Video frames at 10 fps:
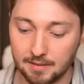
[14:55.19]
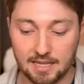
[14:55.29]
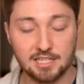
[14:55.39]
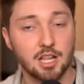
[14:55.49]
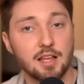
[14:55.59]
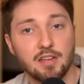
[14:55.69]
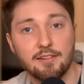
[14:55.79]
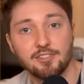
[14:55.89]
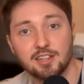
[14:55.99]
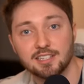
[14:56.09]
But that's all I've
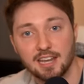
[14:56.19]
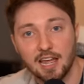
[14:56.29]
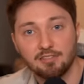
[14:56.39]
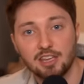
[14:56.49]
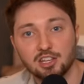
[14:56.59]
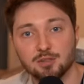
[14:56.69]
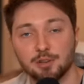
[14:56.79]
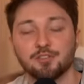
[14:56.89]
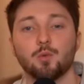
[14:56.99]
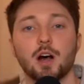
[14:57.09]
got for you today. Thank you so
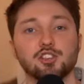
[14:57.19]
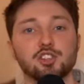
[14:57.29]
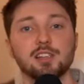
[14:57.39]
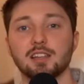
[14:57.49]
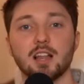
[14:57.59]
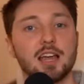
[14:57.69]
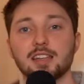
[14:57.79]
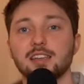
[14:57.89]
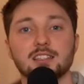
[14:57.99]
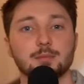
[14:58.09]
much for watching and
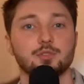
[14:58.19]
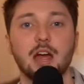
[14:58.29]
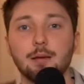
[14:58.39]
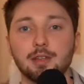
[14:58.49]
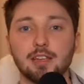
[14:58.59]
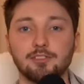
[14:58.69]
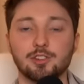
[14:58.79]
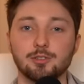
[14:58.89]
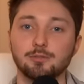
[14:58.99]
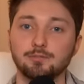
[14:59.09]
liking and subscribing if
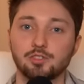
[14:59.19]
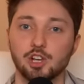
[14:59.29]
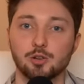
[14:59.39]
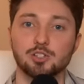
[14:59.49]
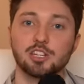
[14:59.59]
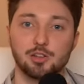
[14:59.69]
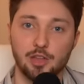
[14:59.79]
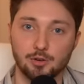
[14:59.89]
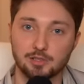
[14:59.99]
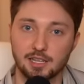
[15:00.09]
you chose to do
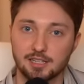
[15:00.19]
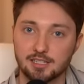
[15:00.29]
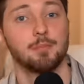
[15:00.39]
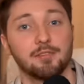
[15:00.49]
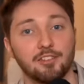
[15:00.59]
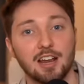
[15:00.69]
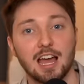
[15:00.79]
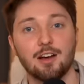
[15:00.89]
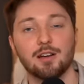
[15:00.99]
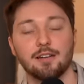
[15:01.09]
those things. But for
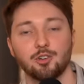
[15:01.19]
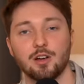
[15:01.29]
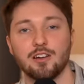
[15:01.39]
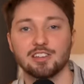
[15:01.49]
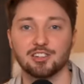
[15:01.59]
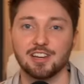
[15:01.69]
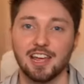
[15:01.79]
now, have a great rest of your